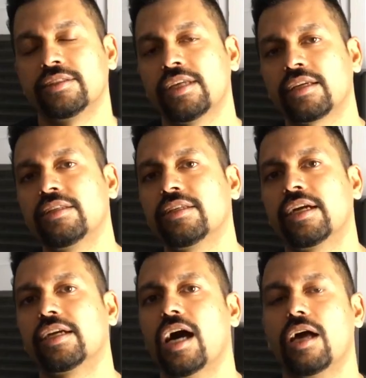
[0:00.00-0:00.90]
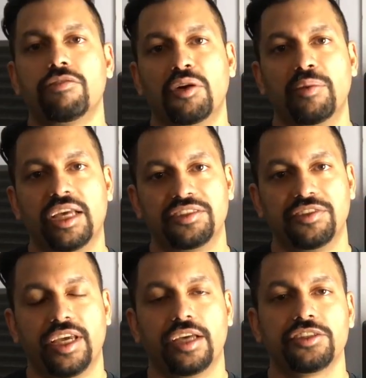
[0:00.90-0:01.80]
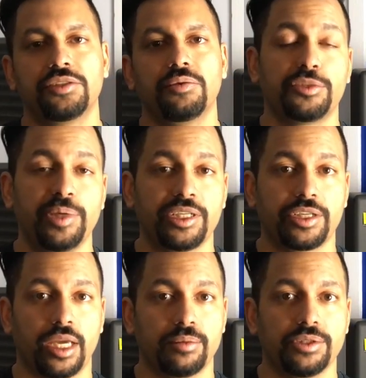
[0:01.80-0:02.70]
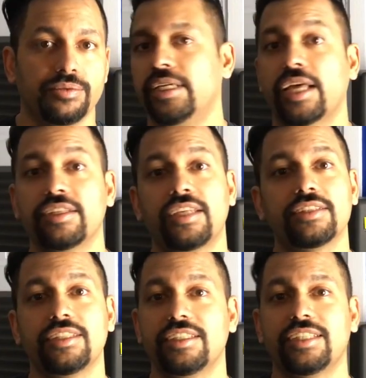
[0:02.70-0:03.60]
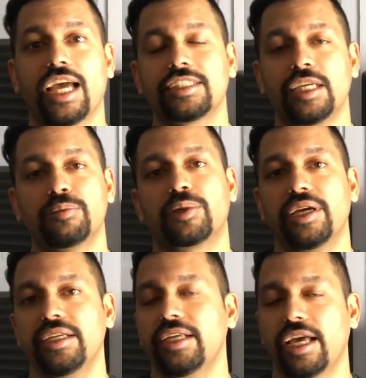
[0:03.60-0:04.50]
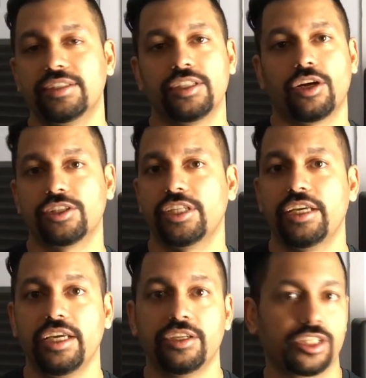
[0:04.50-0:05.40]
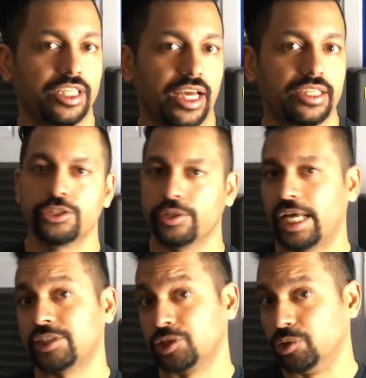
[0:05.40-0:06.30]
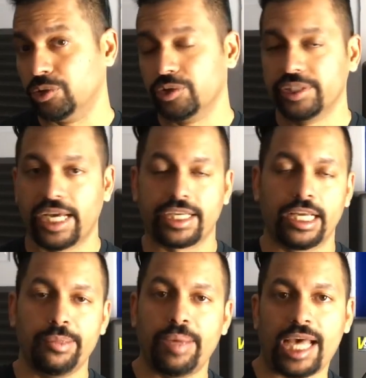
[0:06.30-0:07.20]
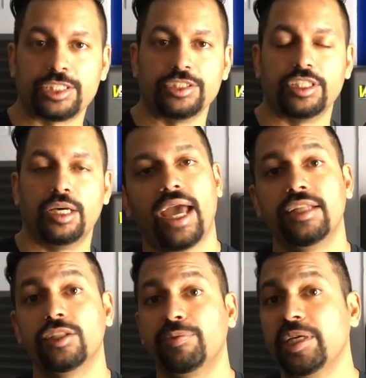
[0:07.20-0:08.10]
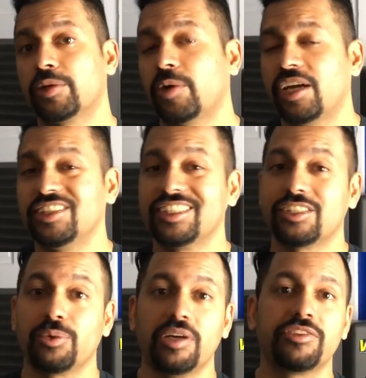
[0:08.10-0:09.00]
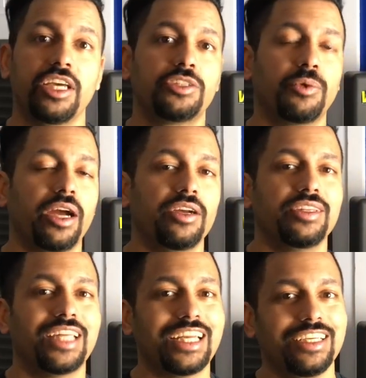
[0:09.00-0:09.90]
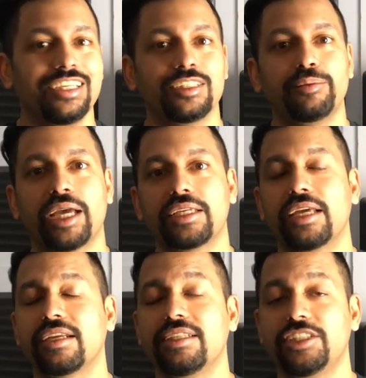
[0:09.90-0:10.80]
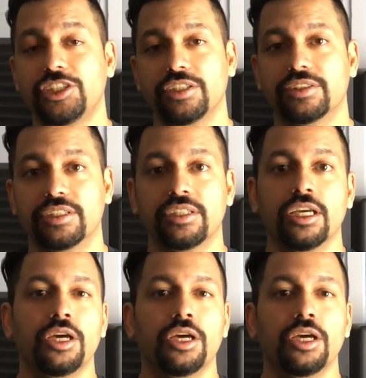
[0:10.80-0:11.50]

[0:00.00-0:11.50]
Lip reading: The second thing I got from SVS, the speaker cable. Now this has the exact same braid as the RCA interconnect, so that's cool. That kind of matches up. And the speaker wire is the 12 gauge wire that is magnetically shielded,